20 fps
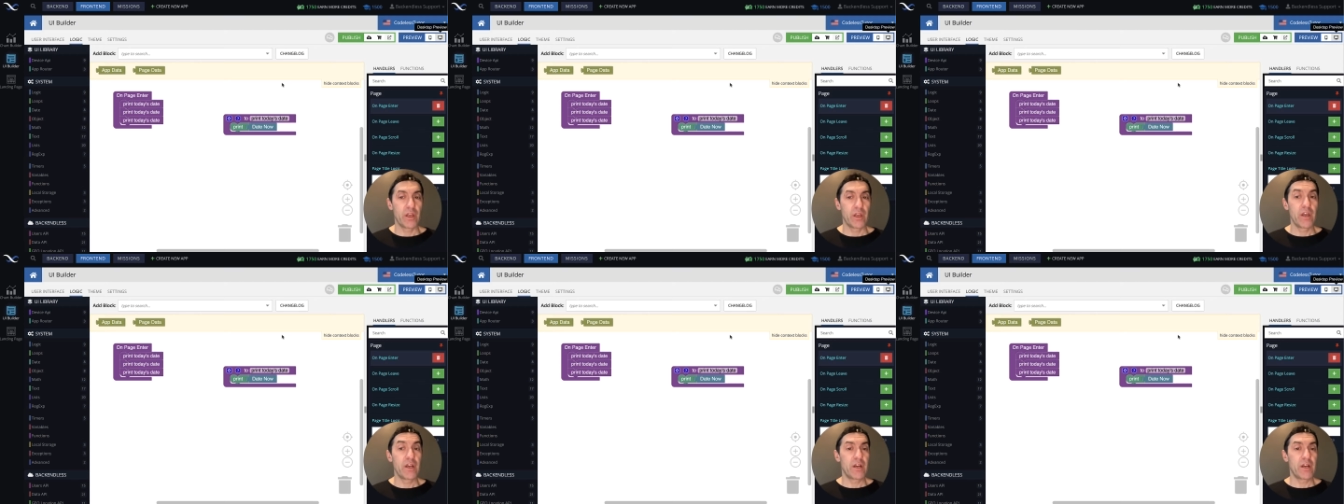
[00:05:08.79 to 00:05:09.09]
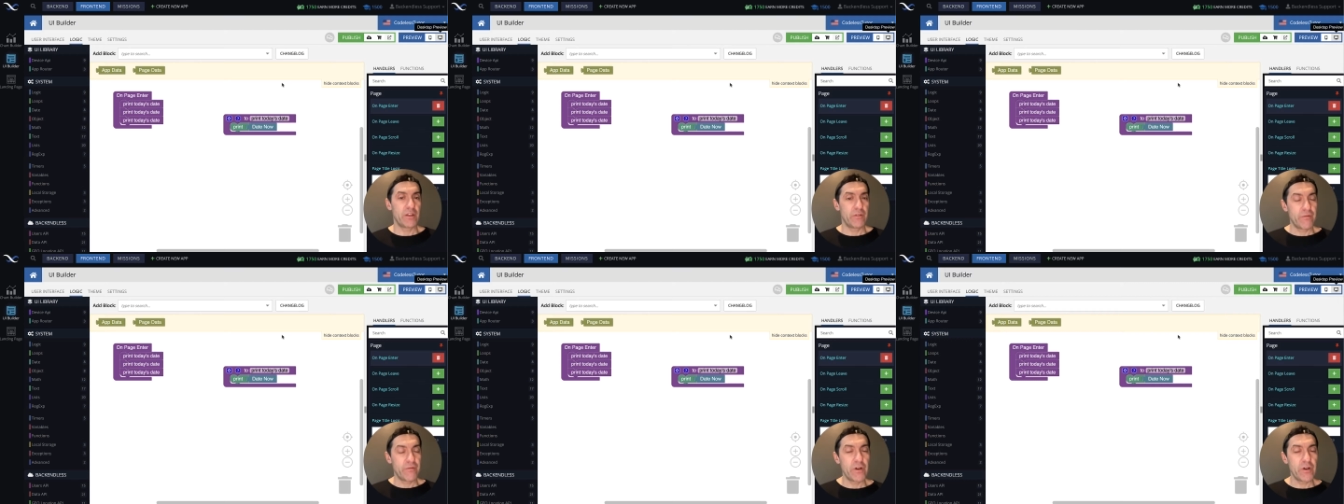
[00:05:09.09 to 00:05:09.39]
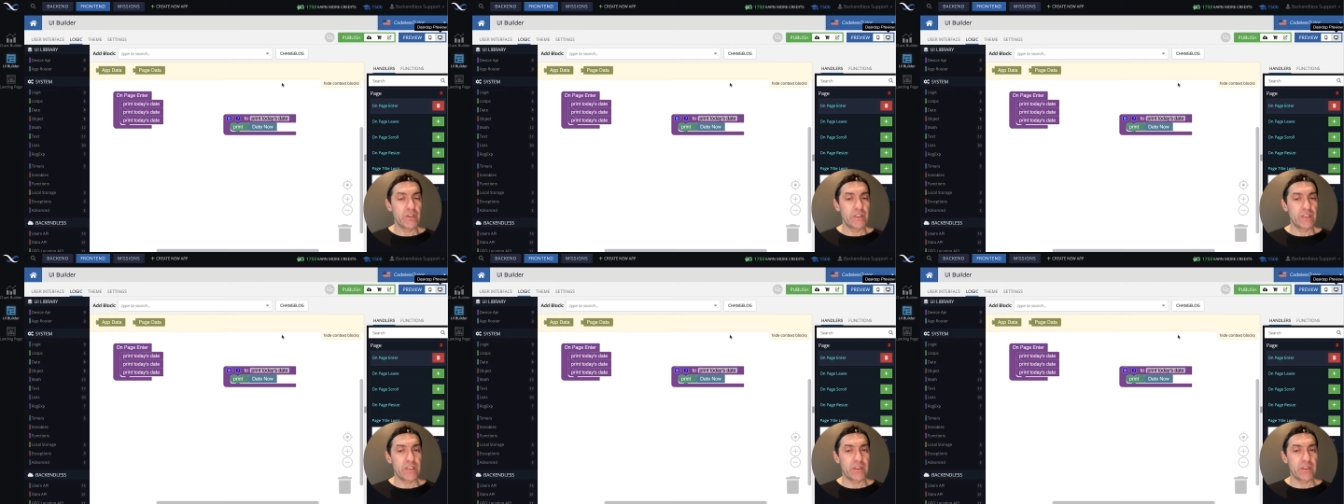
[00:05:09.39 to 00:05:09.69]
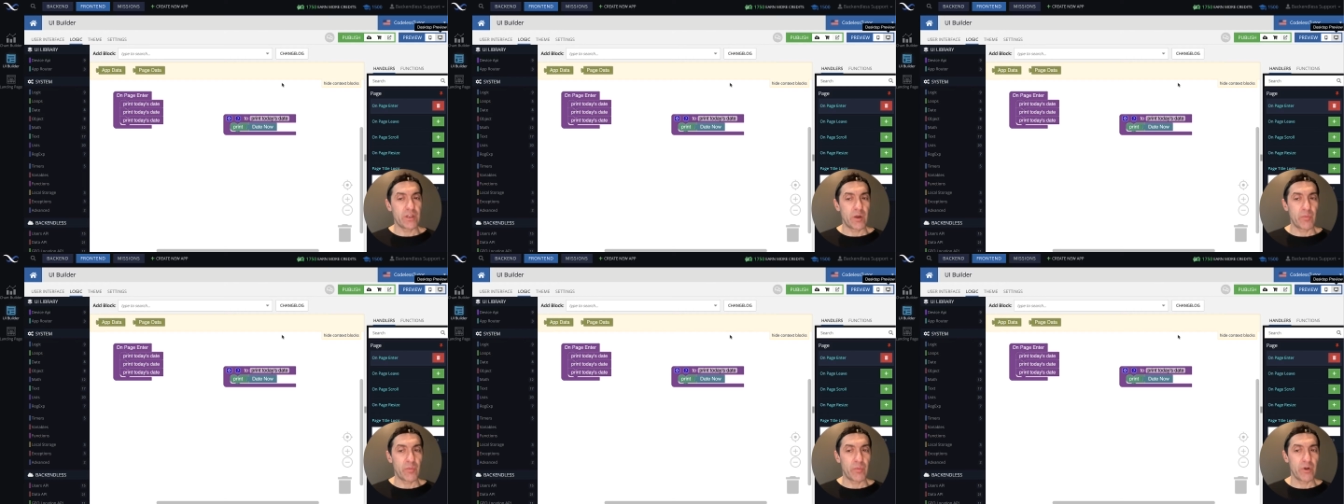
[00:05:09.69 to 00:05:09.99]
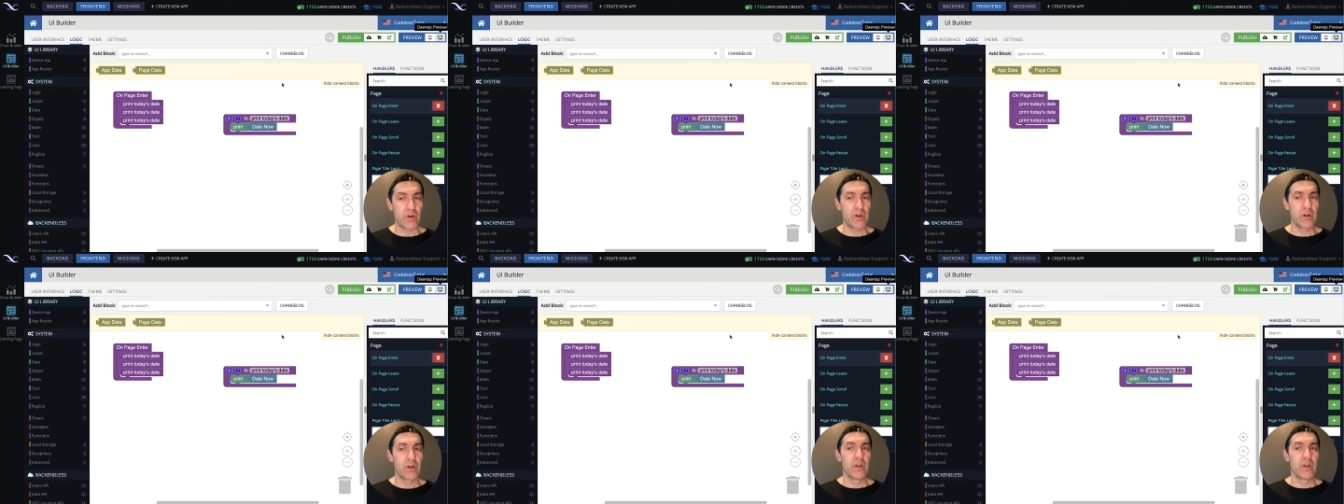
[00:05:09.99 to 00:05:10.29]
convert that
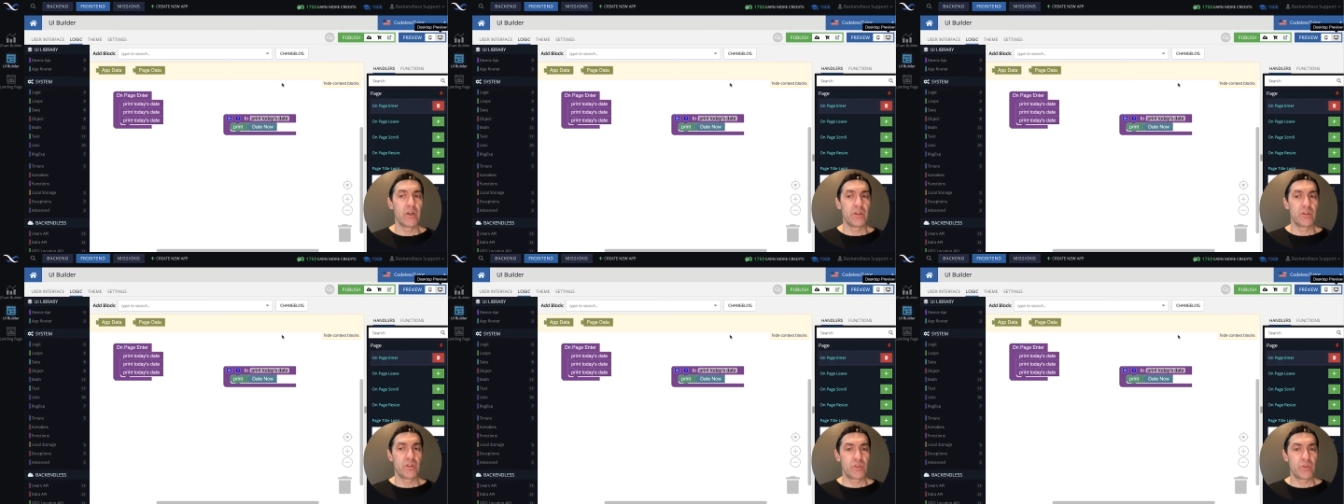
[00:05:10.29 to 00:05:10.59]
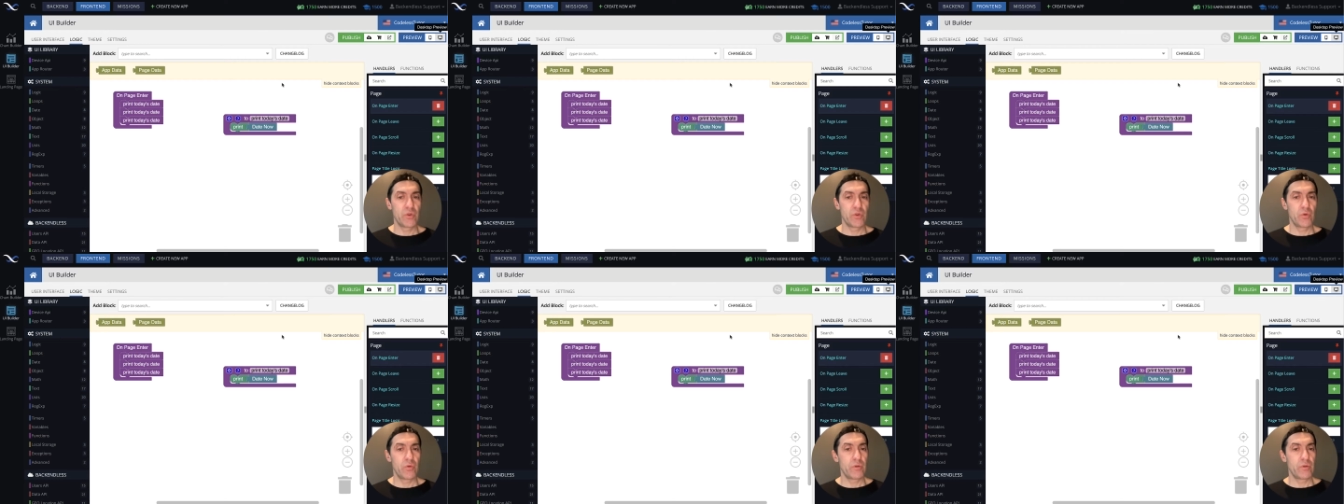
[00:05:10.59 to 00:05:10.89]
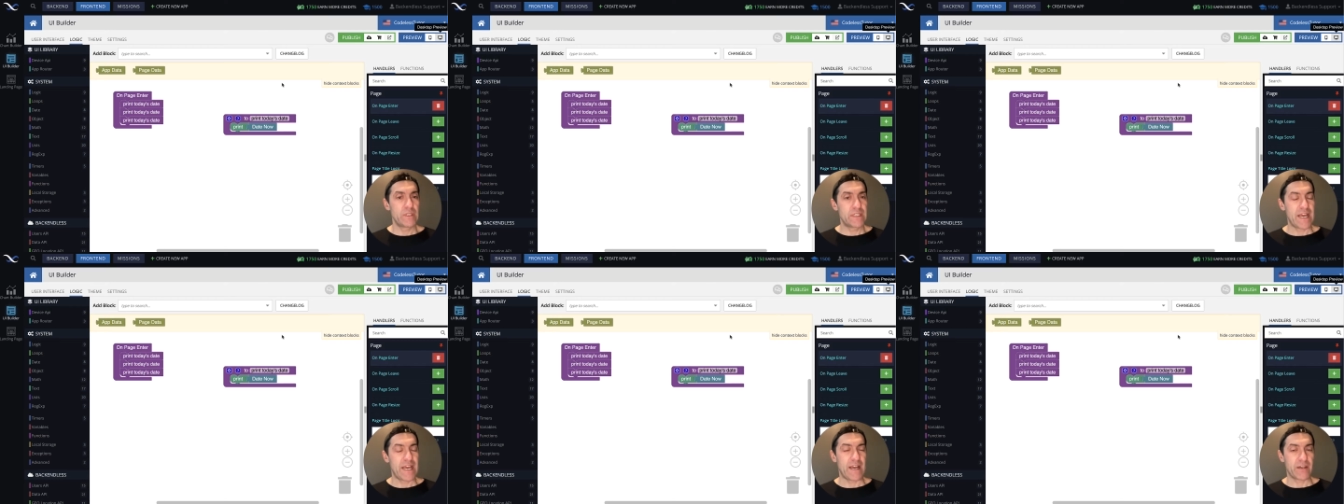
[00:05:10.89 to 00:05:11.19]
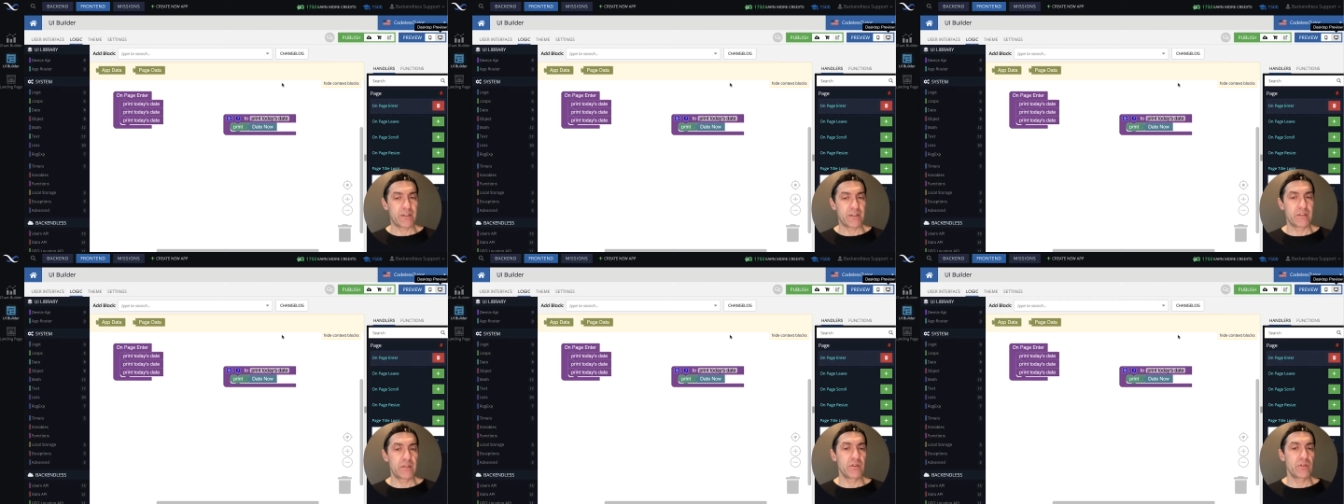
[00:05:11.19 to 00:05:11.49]
number to text.